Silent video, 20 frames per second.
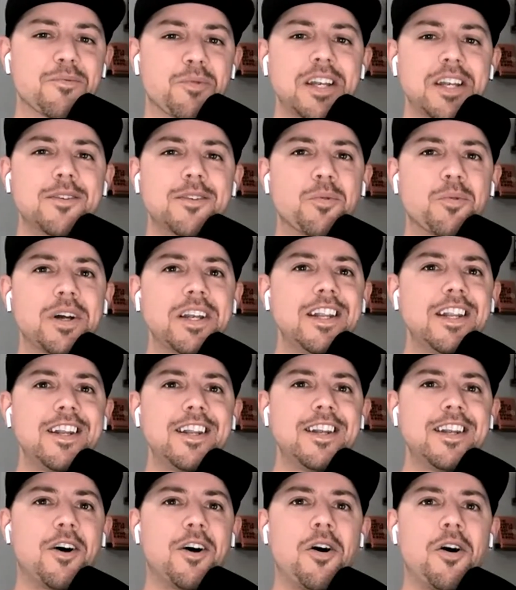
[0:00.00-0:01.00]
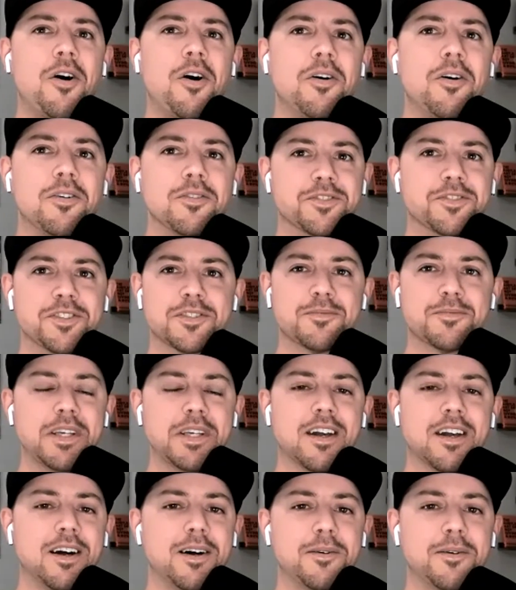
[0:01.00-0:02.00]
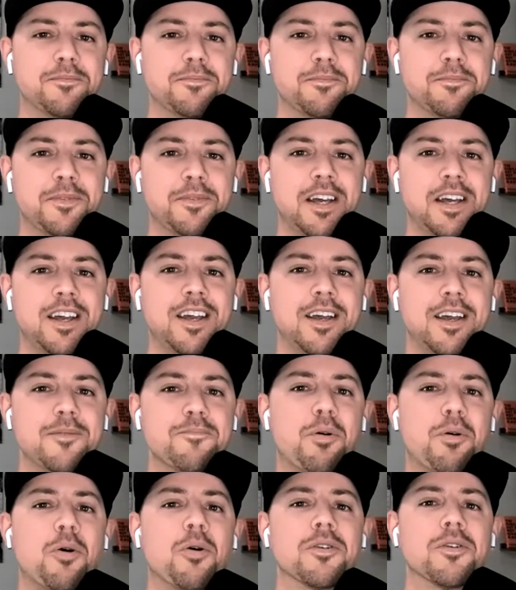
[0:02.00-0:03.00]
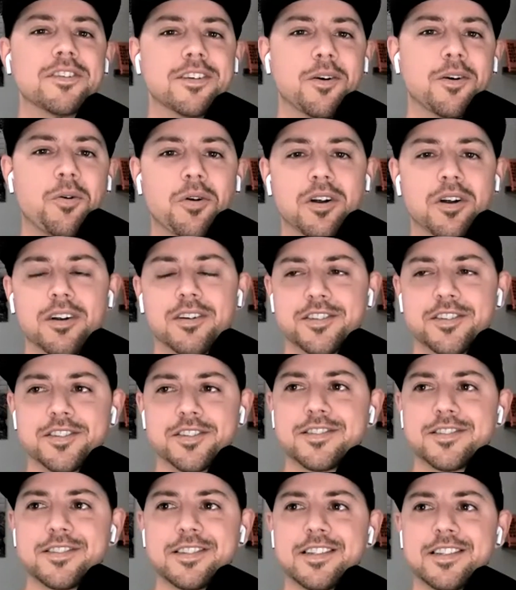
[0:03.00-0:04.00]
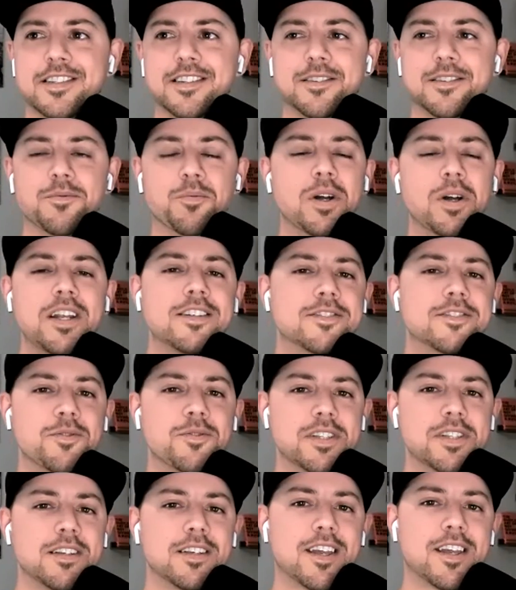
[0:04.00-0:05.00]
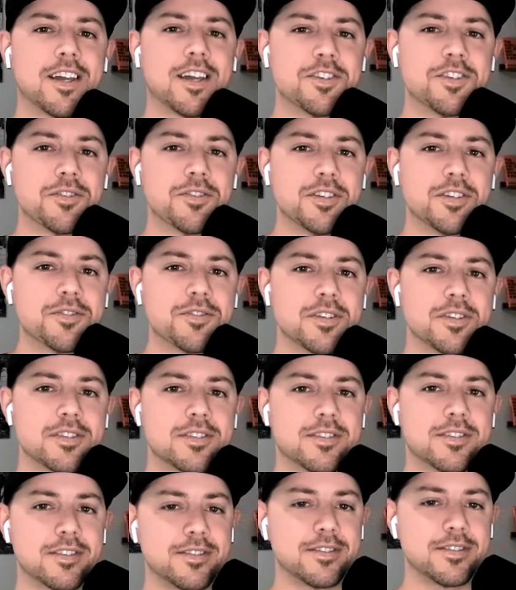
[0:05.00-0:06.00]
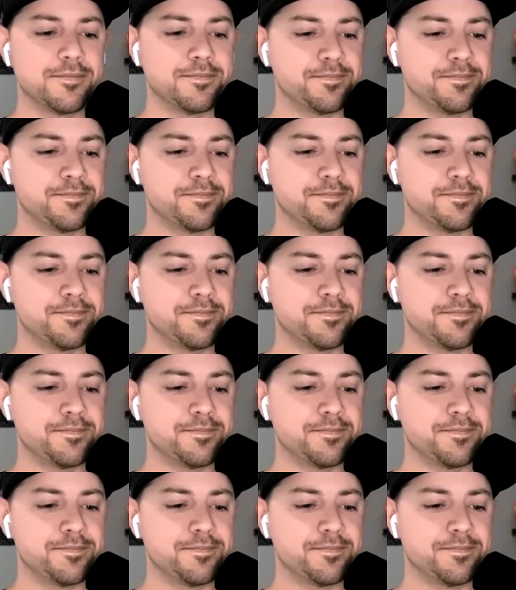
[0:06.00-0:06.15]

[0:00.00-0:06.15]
When did it all just become important, or just when did storytelling catch your interest?